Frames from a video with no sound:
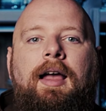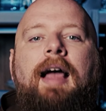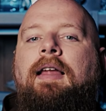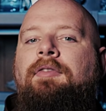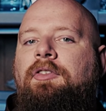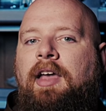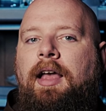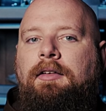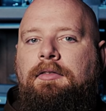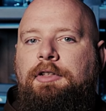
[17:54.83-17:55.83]
At level
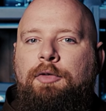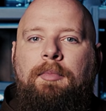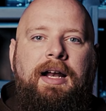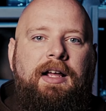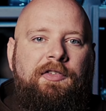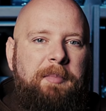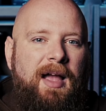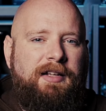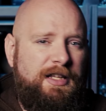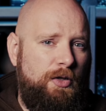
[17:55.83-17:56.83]
10, you might
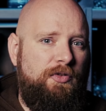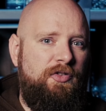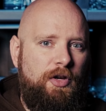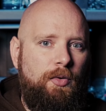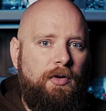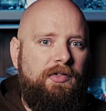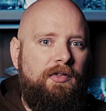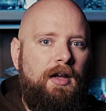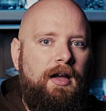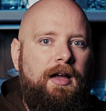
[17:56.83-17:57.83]
expect huge nukes.
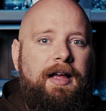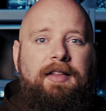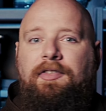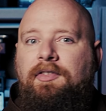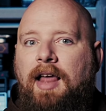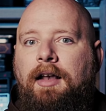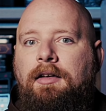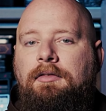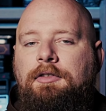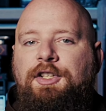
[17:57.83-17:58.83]

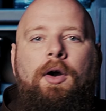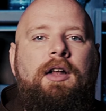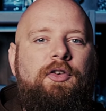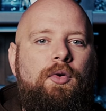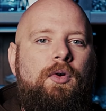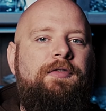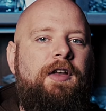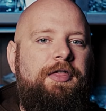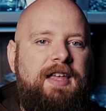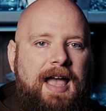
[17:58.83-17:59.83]
Instead, you're a tool for
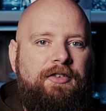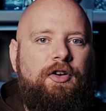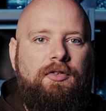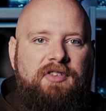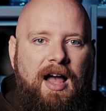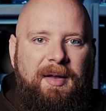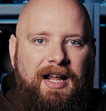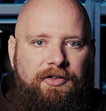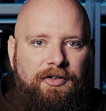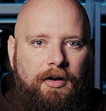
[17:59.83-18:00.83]
theatrical
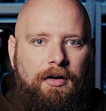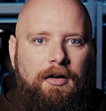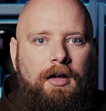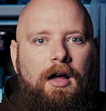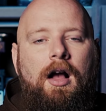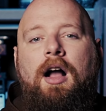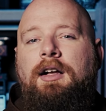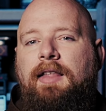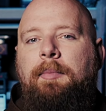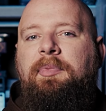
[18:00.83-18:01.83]
domination.
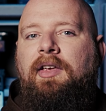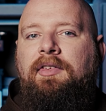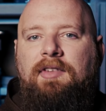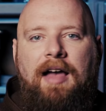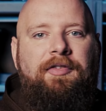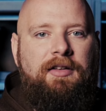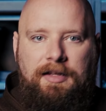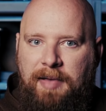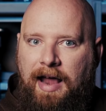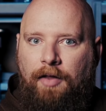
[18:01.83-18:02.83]
Eclipse is definitely
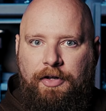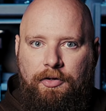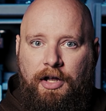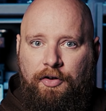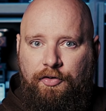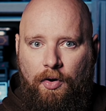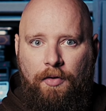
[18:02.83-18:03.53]
battlefield control